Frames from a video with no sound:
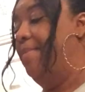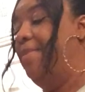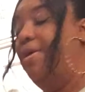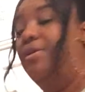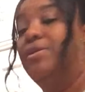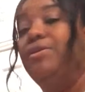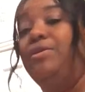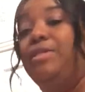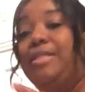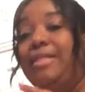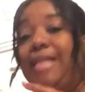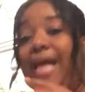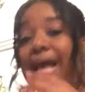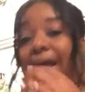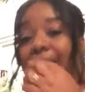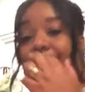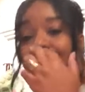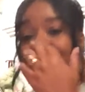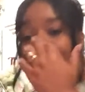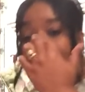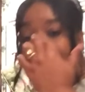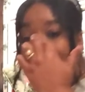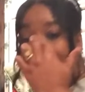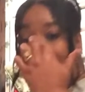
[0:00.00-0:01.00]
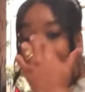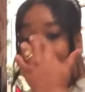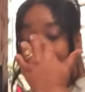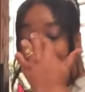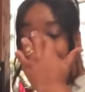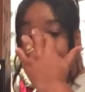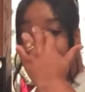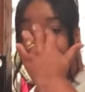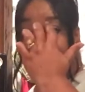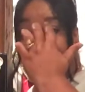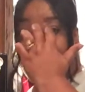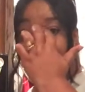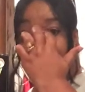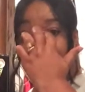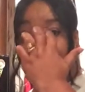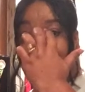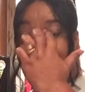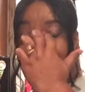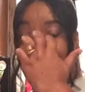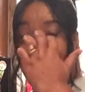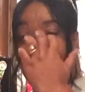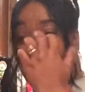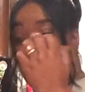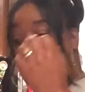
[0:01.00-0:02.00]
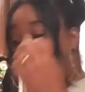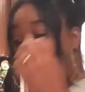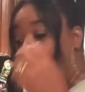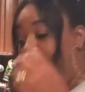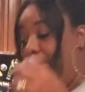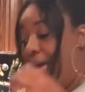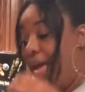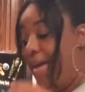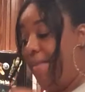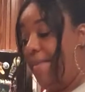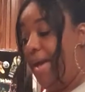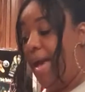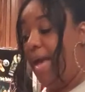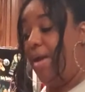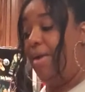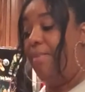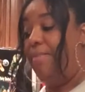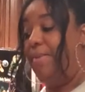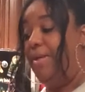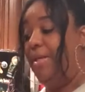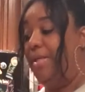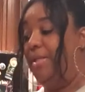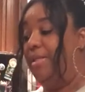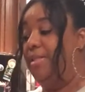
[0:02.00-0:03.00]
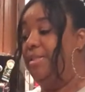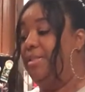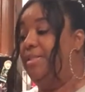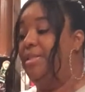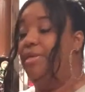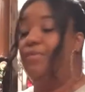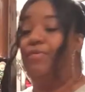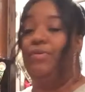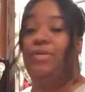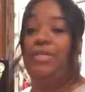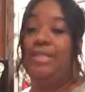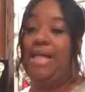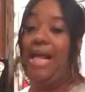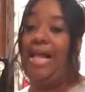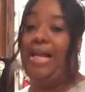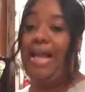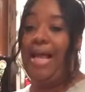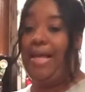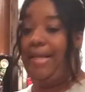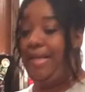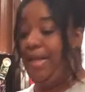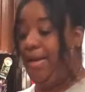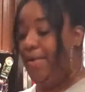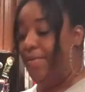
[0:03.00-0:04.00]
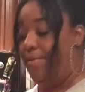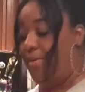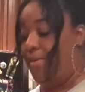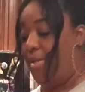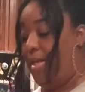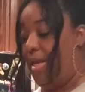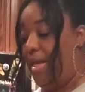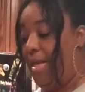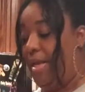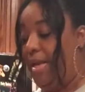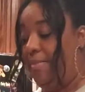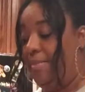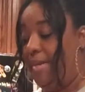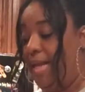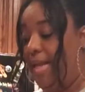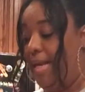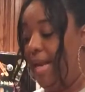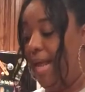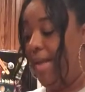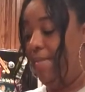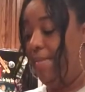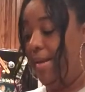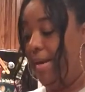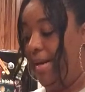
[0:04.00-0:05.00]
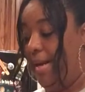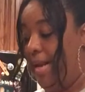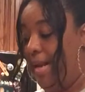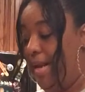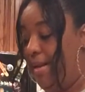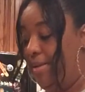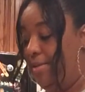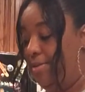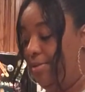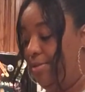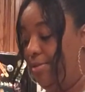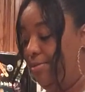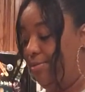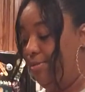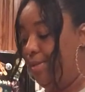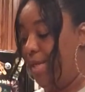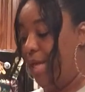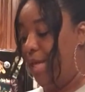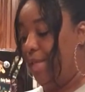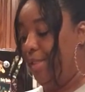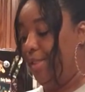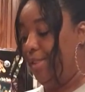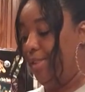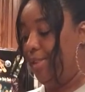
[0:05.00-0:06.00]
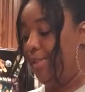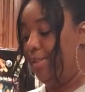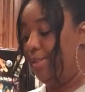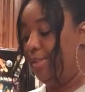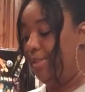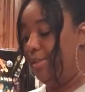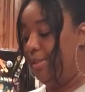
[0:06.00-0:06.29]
I'm gonna do the same thing, put my little toppings on mine. Mine gonna be a little different because I like everything. I'm not like my daughter, don't like that.